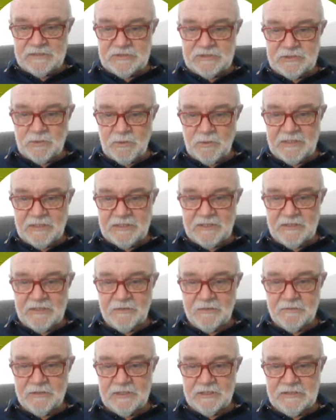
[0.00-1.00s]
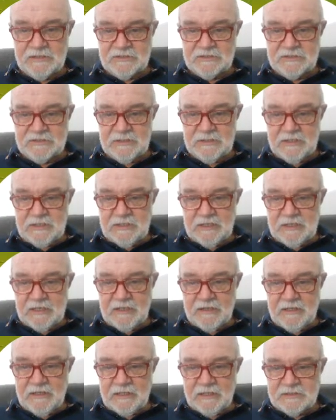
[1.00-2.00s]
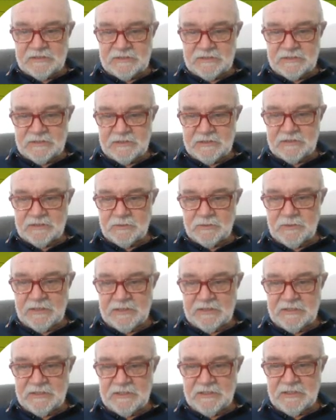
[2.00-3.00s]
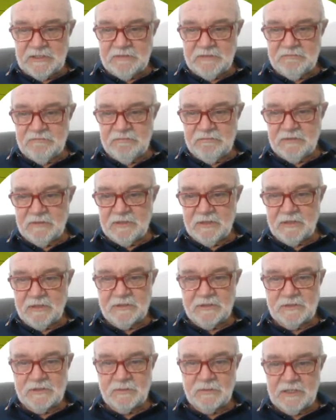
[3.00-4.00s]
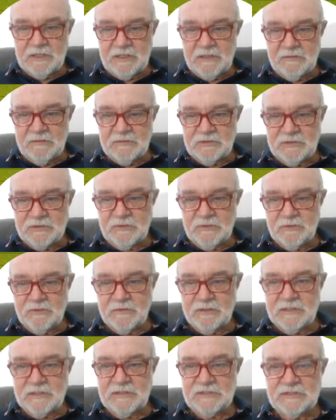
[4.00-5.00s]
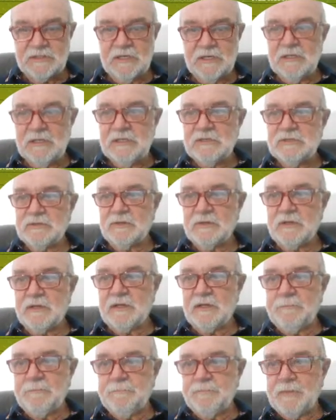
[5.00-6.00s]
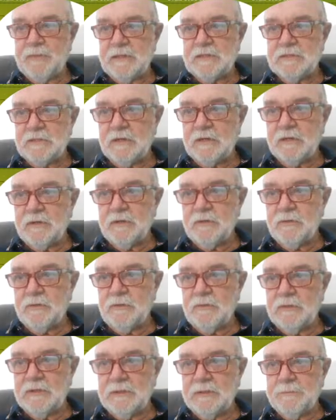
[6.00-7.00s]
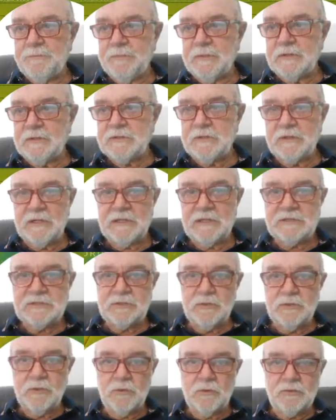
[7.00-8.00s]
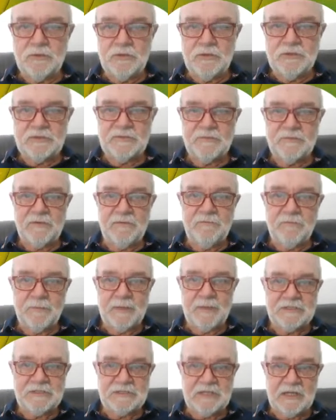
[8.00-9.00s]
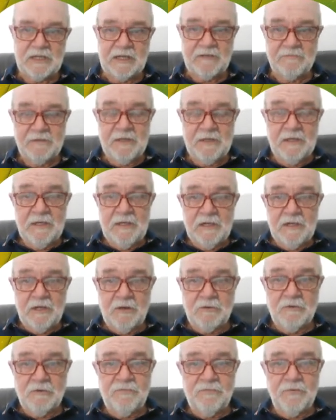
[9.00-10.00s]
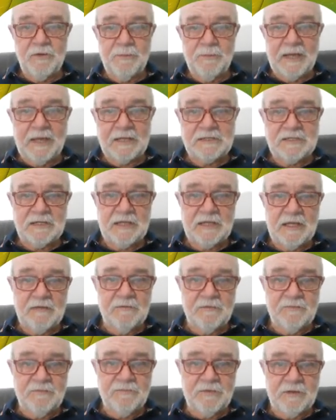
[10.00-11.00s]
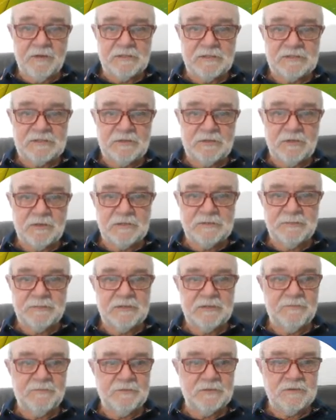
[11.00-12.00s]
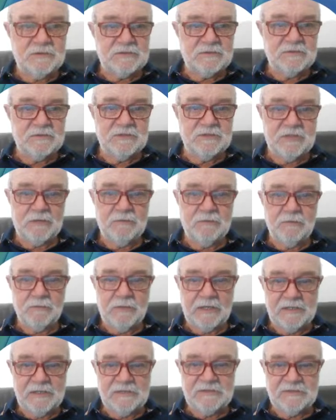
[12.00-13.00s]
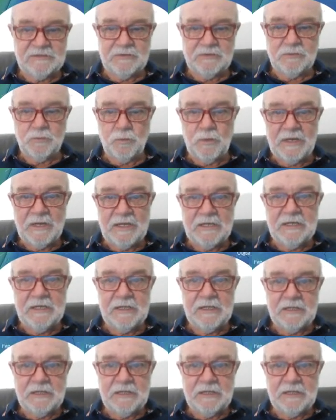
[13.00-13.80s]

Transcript: 20 degrees, and that's 22 degrees sort of thing. So so that's all useful information to have, and I'll refer back to that at various times. But the first general one is the wind.